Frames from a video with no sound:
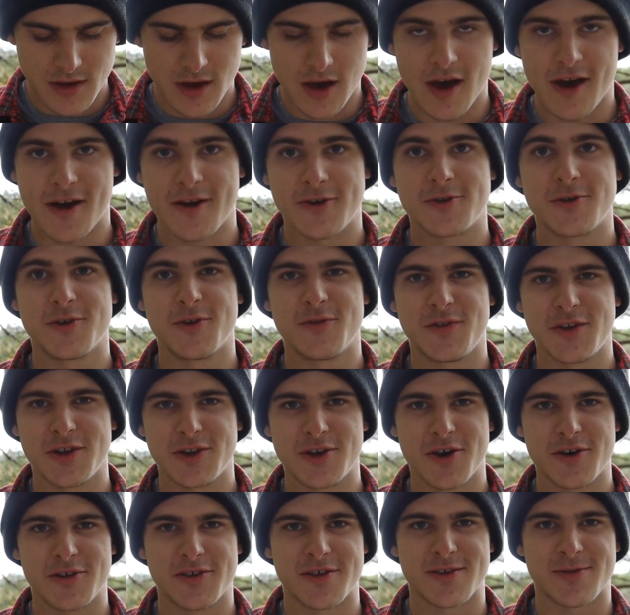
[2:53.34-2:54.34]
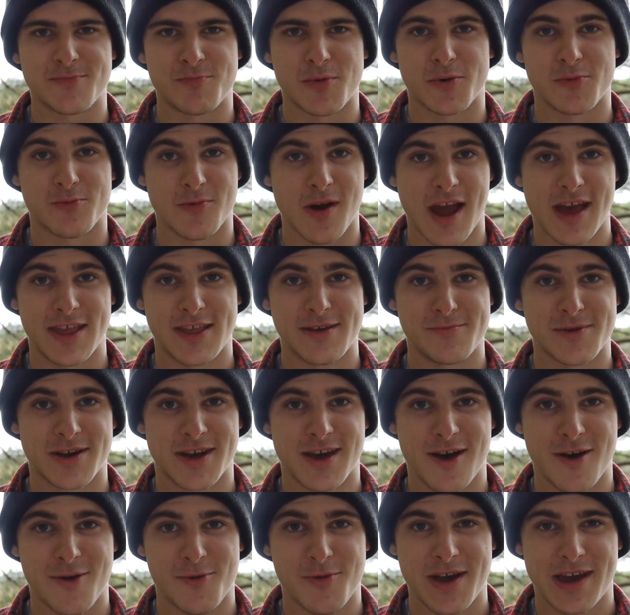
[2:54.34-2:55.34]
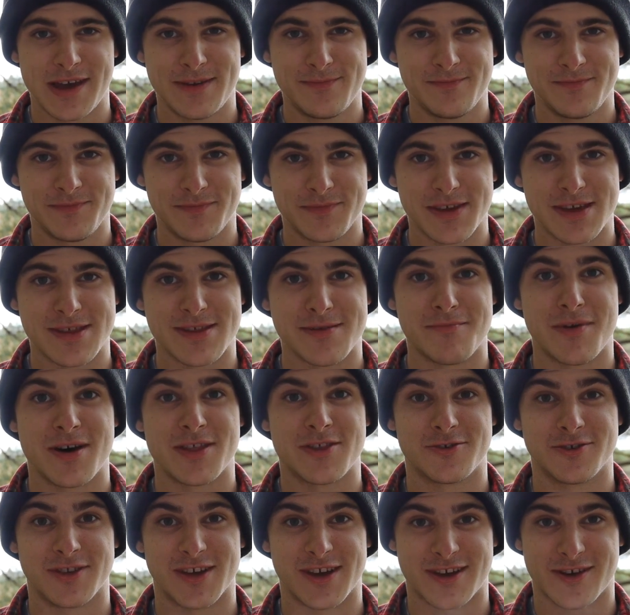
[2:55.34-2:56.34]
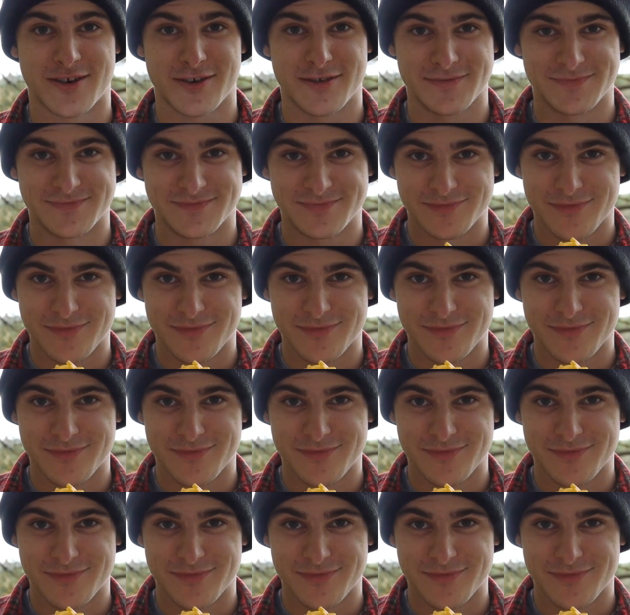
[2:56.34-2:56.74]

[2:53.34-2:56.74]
I don't know if you know this, but Riley McElwain, he's a mother licker.